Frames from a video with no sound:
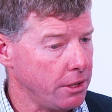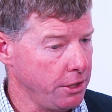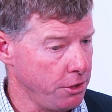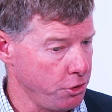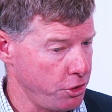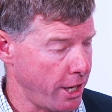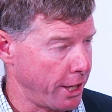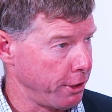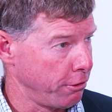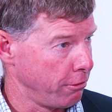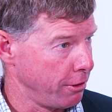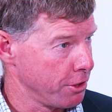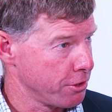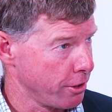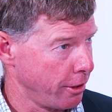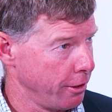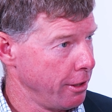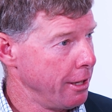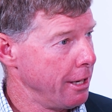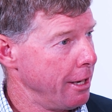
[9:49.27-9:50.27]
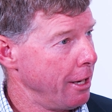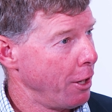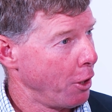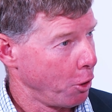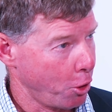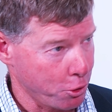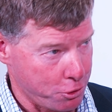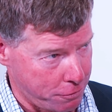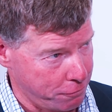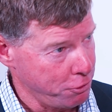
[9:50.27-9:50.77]
January. So
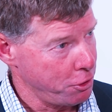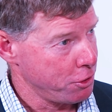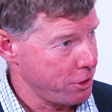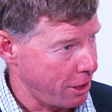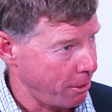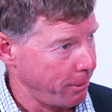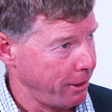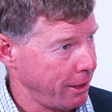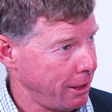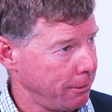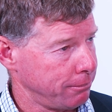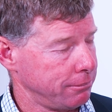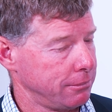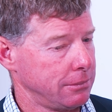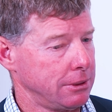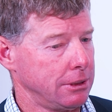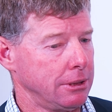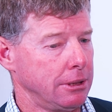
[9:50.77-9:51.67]
lots of news coming up.